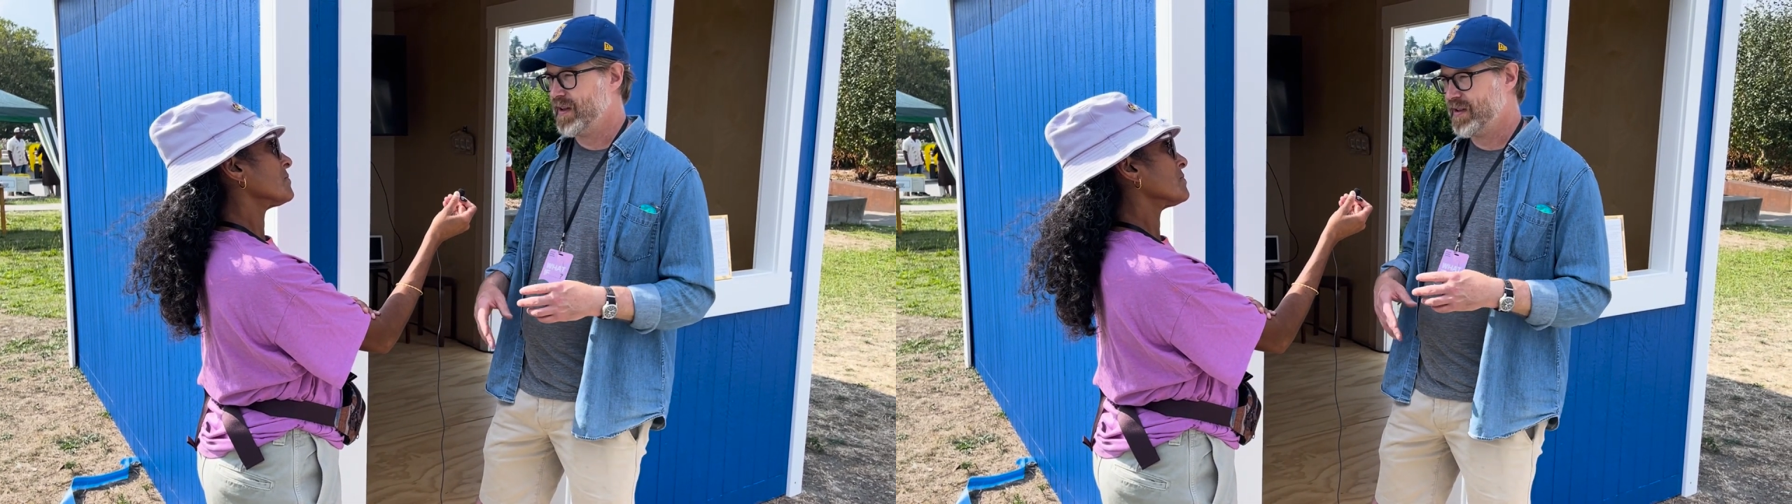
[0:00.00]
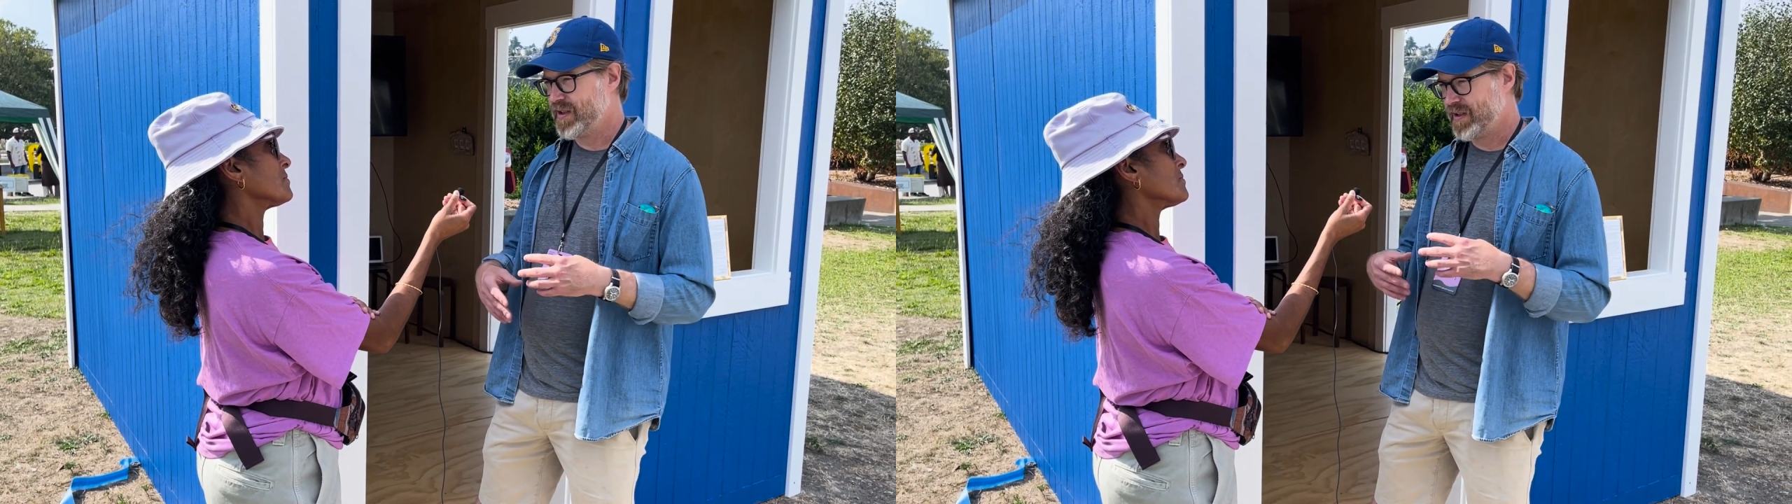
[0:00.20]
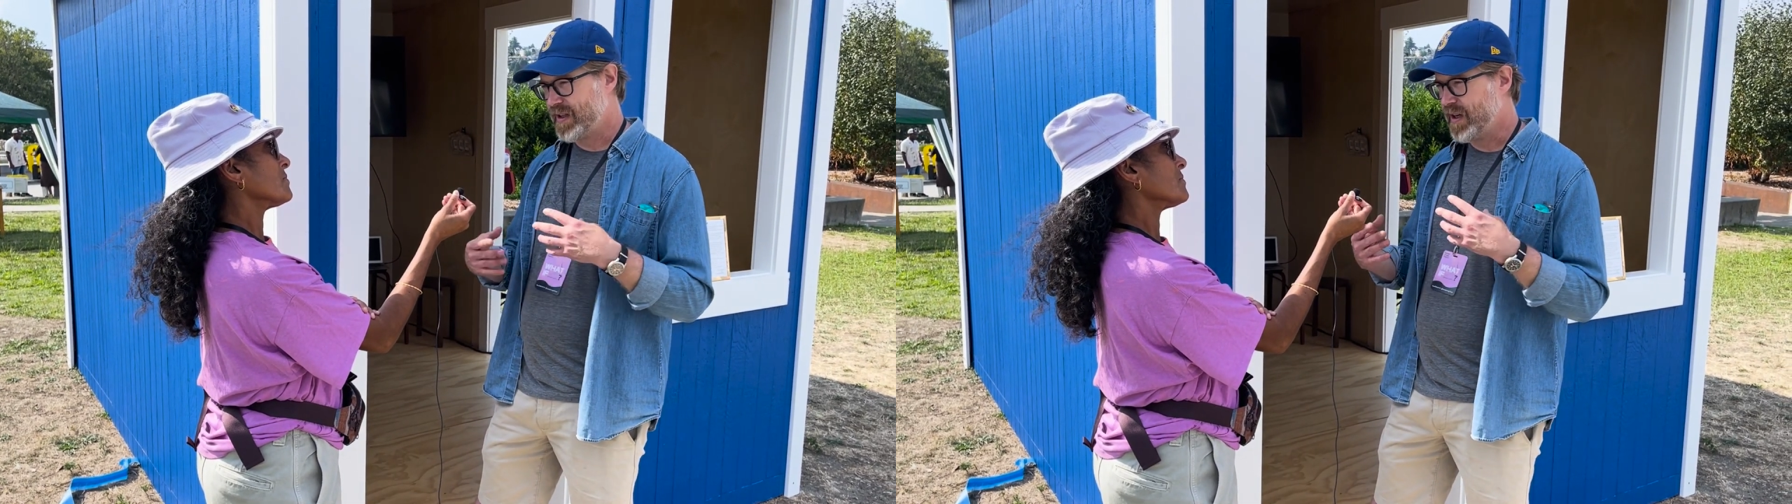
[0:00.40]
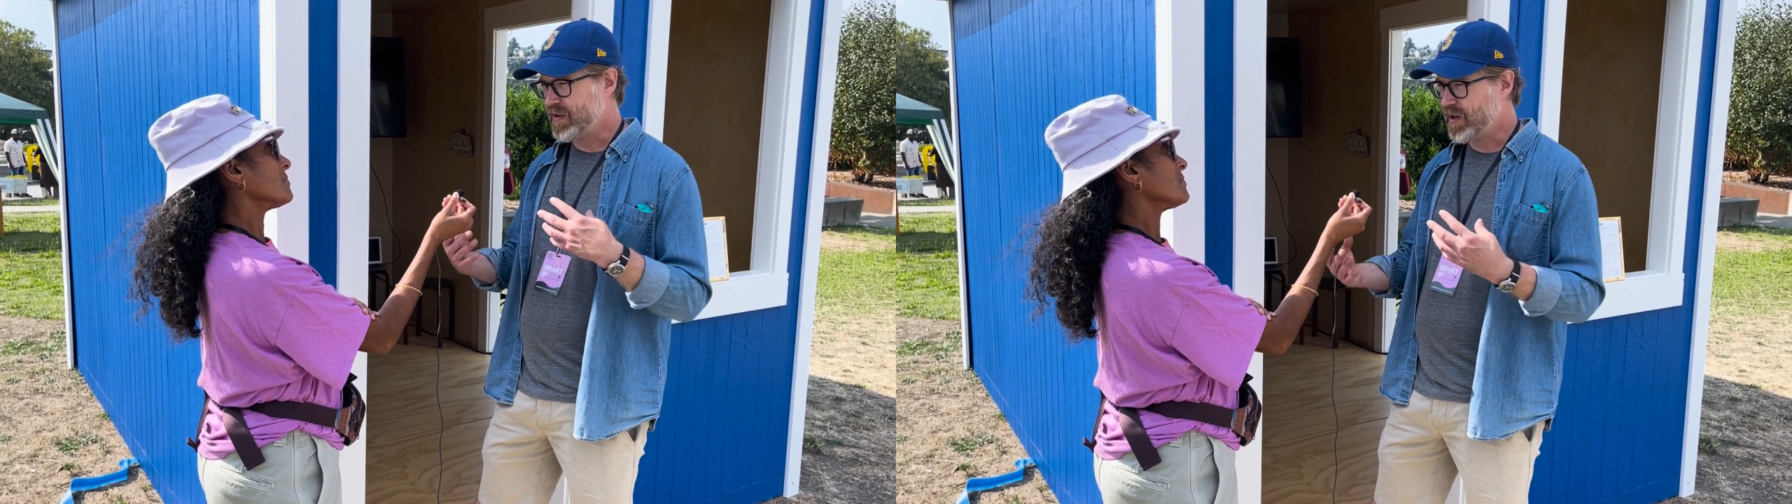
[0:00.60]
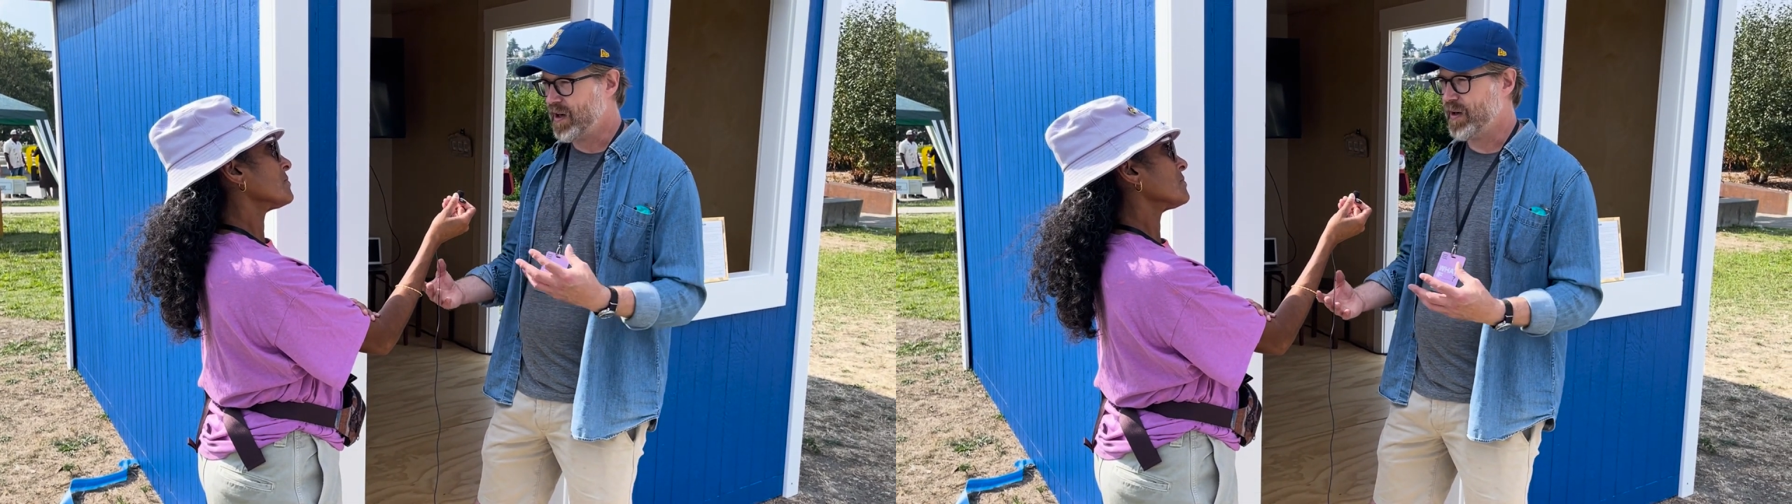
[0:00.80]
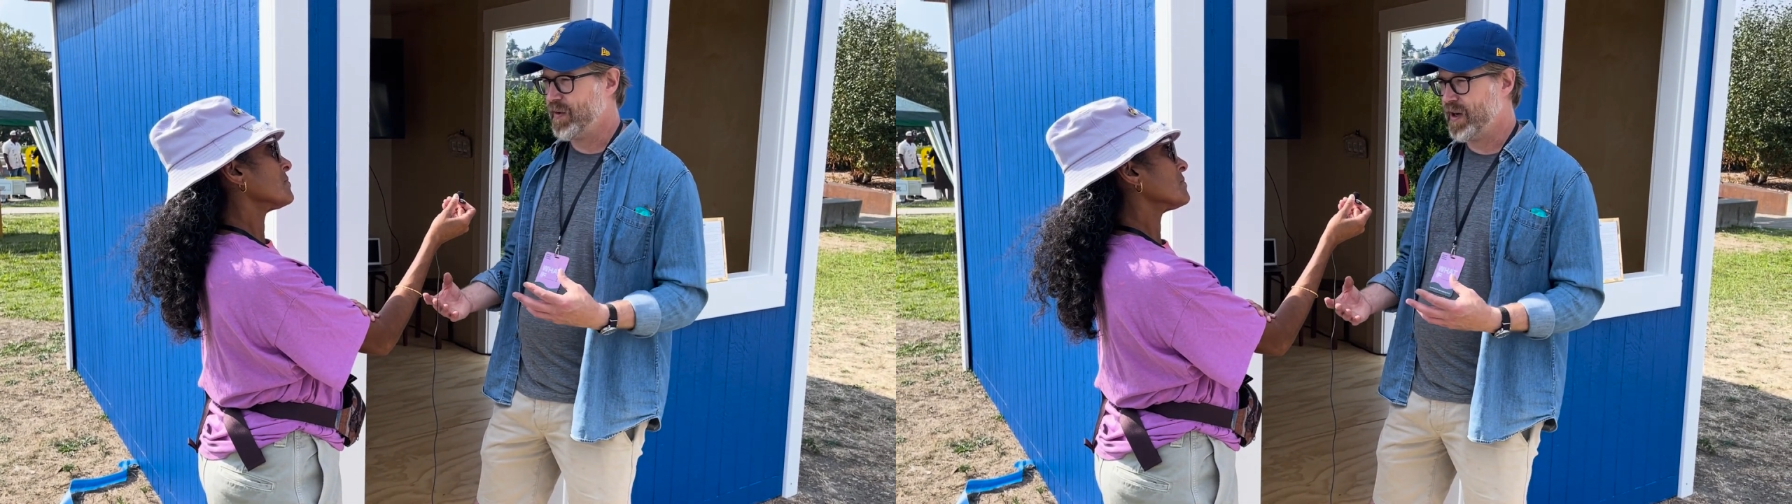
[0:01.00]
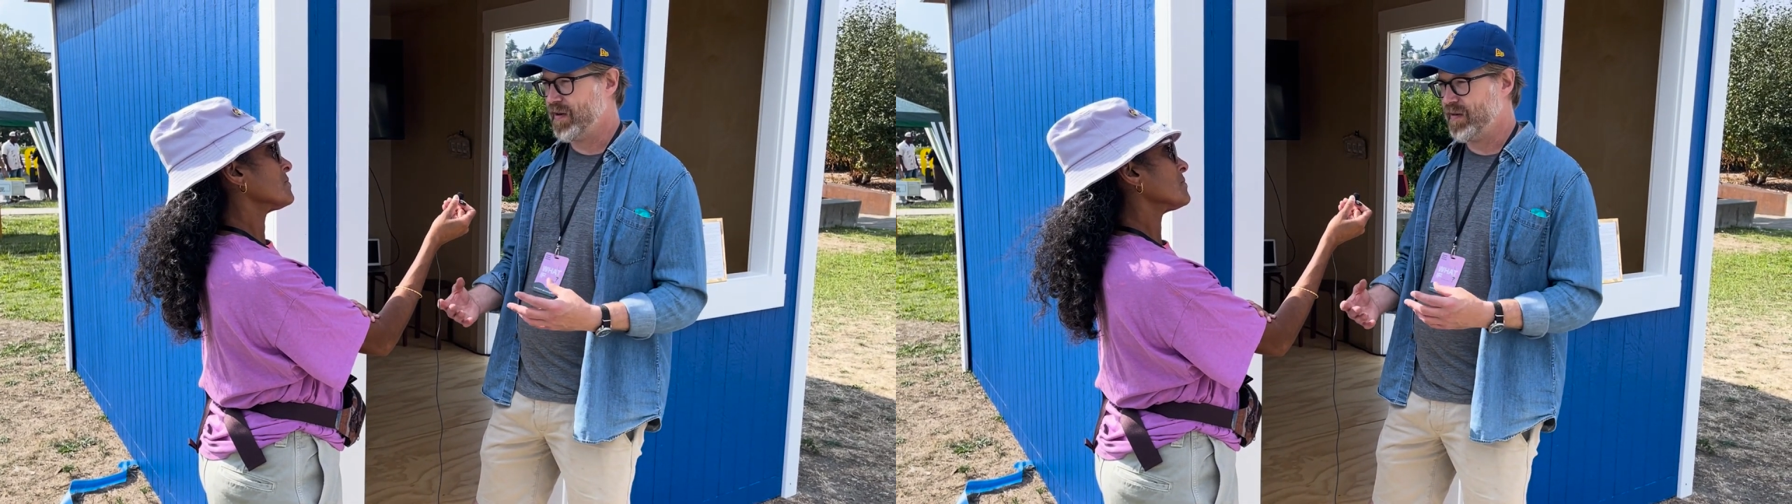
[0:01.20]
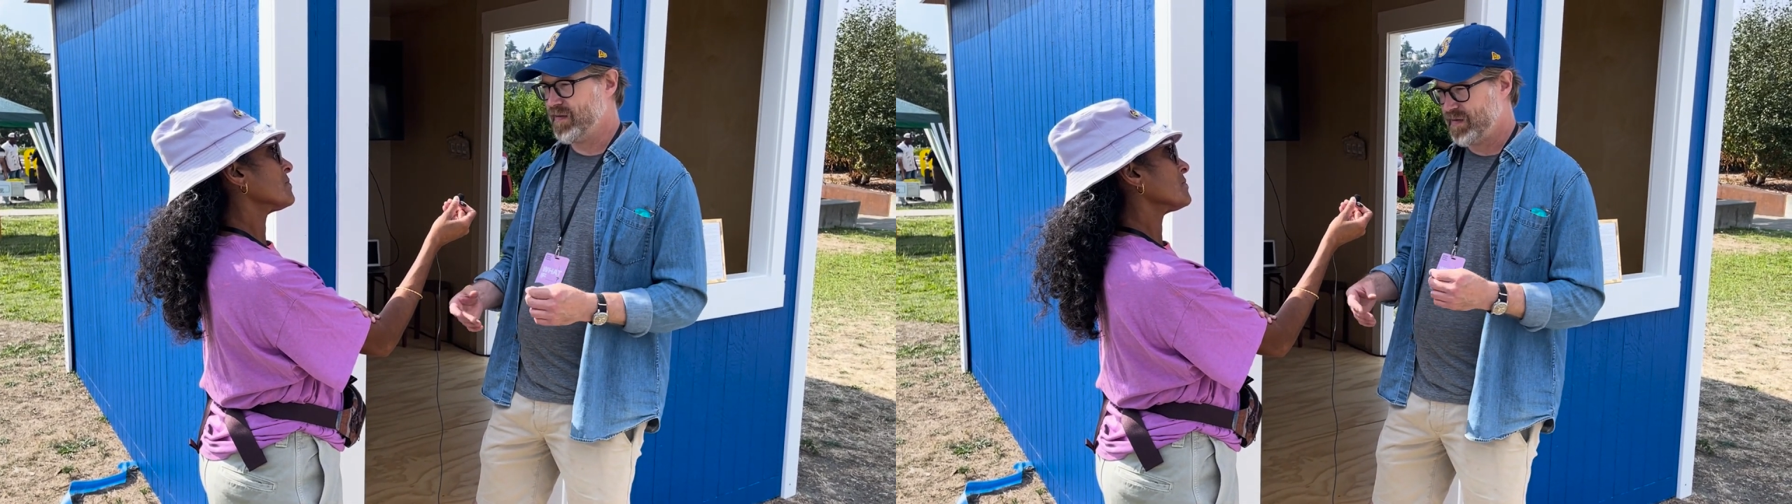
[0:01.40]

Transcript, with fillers: let's kind of talk about